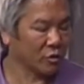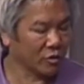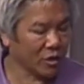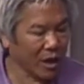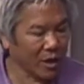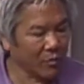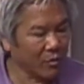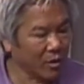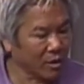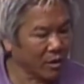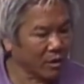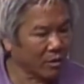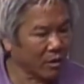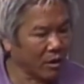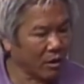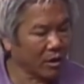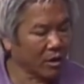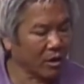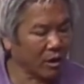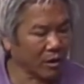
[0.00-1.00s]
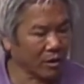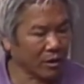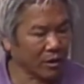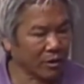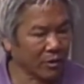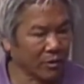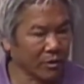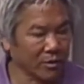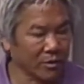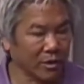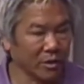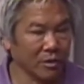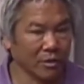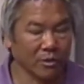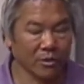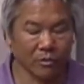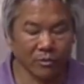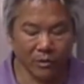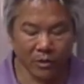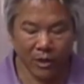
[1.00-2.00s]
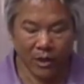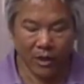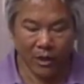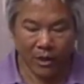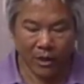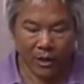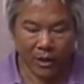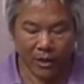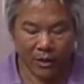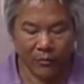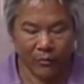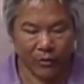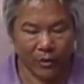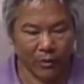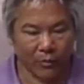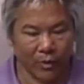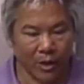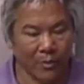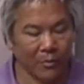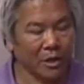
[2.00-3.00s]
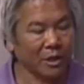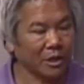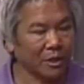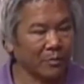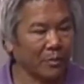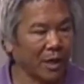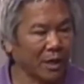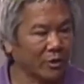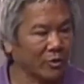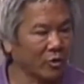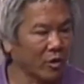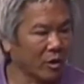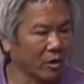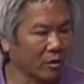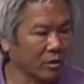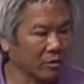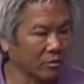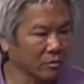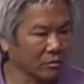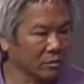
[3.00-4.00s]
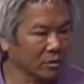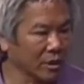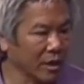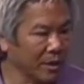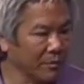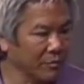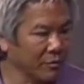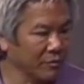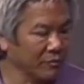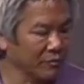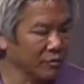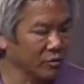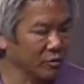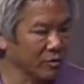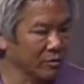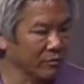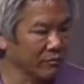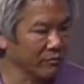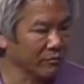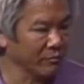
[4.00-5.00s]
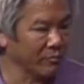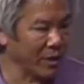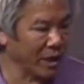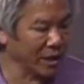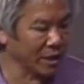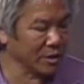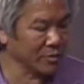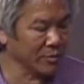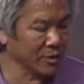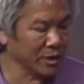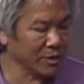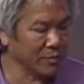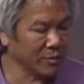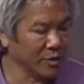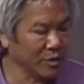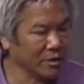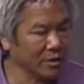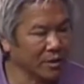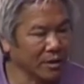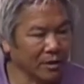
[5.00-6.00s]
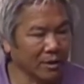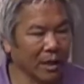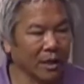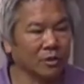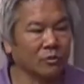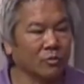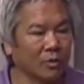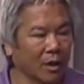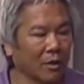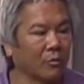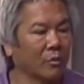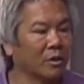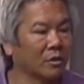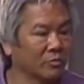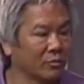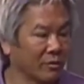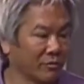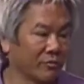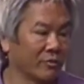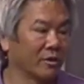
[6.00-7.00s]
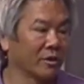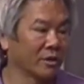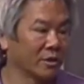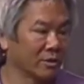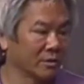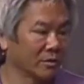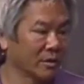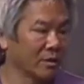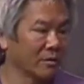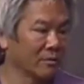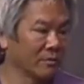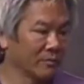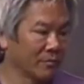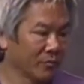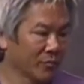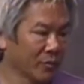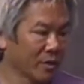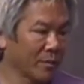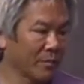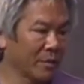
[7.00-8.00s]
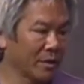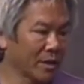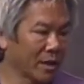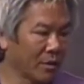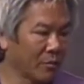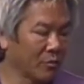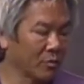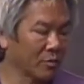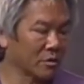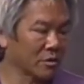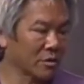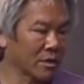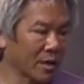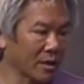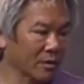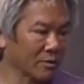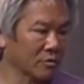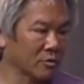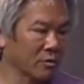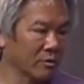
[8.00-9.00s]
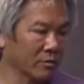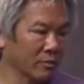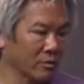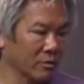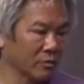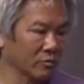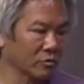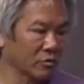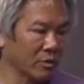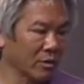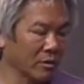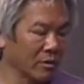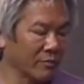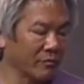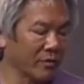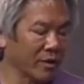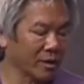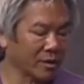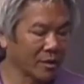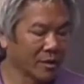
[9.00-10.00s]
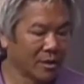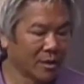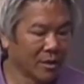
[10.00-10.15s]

Taiwan and Hong Kong are characterized as those. When, when I mentioned patriarchal type of sort of management experience, th that's what I was referring to, though. I mean, that was that sort of cultural artifact.